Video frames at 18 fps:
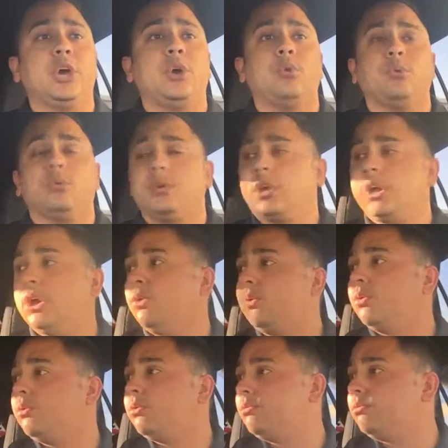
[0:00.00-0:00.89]
Go,
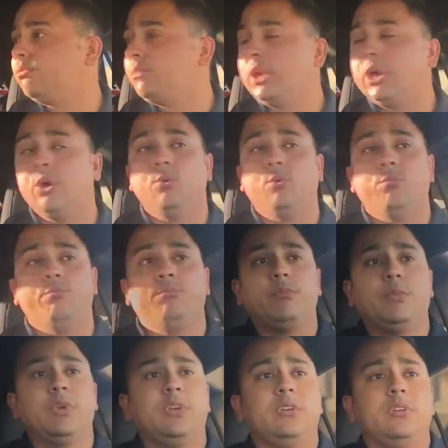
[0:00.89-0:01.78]
go, go.
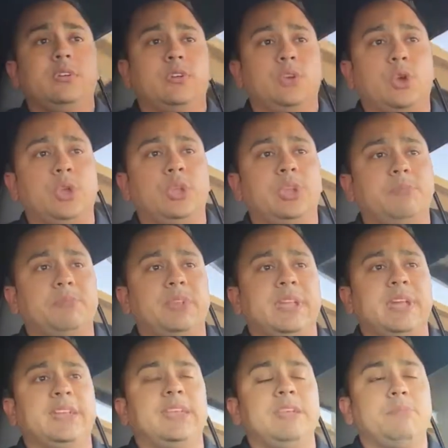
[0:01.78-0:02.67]
You're holding up the
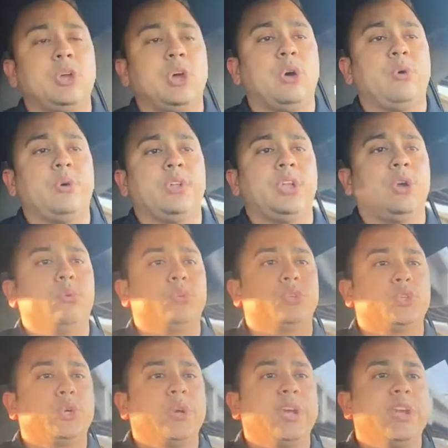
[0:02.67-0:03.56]
line. Keep going.
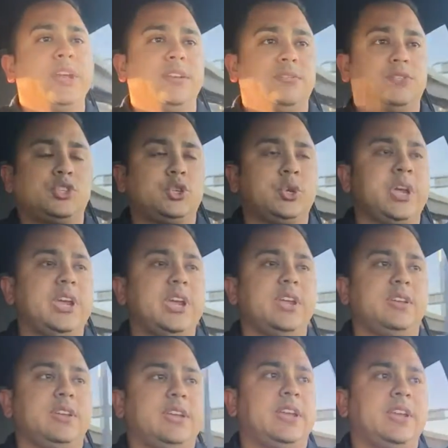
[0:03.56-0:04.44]
No, straight,
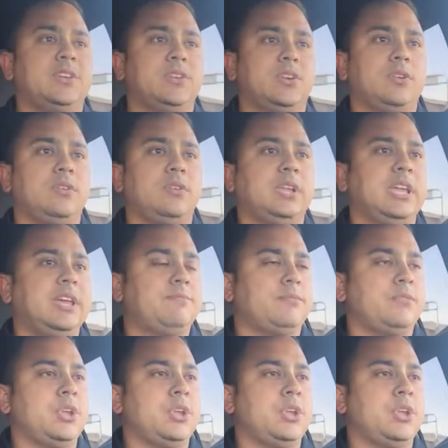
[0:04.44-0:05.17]
straight. Can I turn left?